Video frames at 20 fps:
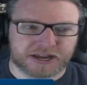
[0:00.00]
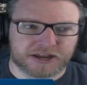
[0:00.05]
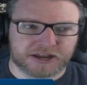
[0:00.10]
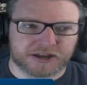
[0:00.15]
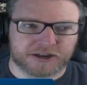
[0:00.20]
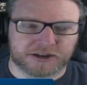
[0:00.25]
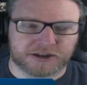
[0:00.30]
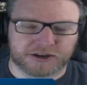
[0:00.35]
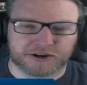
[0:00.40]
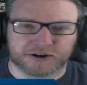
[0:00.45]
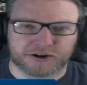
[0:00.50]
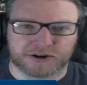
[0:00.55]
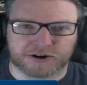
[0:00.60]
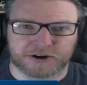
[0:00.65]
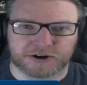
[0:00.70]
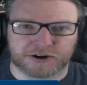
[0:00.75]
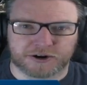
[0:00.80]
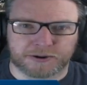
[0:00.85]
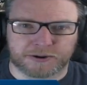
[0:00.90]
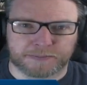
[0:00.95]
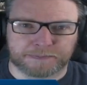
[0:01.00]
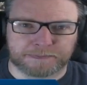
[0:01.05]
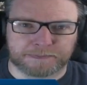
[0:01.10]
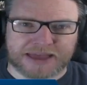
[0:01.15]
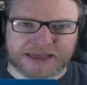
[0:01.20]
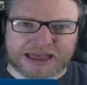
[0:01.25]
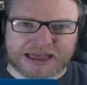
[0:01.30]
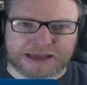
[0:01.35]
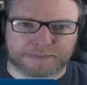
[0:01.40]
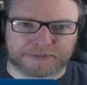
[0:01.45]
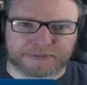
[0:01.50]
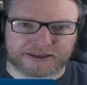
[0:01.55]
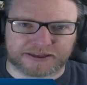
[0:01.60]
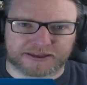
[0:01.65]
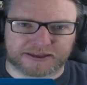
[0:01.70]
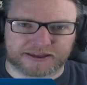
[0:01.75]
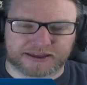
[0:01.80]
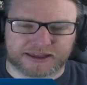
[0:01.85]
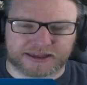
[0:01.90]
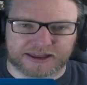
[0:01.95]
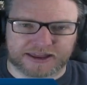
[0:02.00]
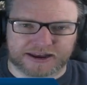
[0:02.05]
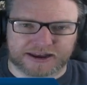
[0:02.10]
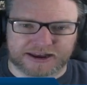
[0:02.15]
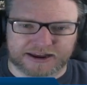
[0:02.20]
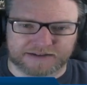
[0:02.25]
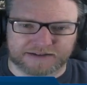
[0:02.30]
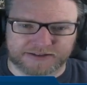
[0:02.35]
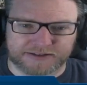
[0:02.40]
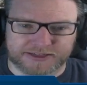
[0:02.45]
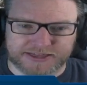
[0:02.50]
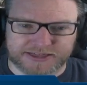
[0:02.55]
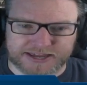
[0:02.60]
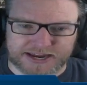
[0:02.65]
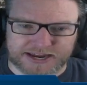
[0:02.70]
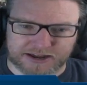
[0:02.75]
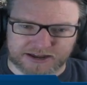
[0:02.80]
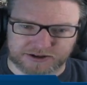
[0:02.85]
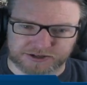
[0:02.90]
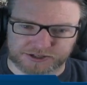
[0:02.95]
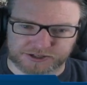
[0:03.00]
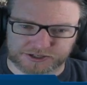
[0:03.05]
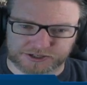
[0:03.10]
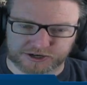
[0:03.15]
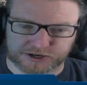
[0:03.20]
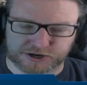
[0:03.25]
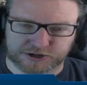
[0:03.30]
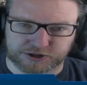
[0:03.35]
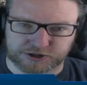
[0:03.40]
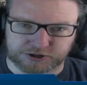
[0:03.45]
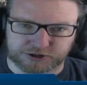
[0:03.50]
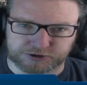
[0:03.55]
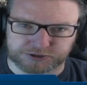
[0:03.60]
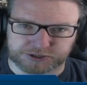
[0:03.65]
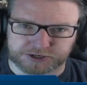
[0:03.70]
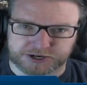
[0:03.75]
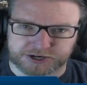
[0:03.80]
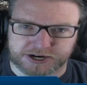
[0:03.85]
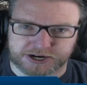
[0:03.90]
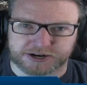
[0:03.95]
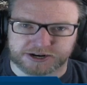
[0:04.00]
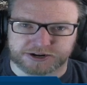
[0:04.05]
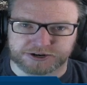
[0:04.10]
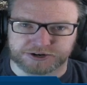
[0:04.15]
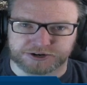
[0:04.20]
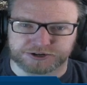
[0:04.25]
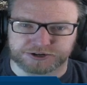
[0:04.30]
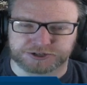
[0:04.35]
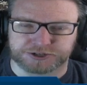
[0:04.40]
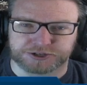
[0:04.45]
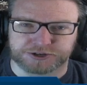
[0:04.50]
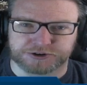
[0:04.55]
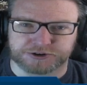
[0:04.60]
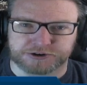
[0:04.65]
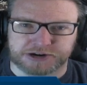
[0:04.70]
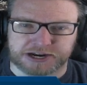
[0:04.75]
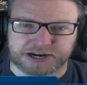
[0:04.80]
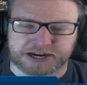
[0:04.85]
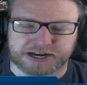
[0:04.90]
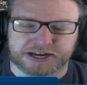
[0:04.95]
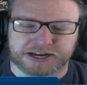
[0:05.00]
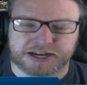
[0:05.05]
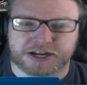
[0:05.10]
your map and everything else closer in on your screen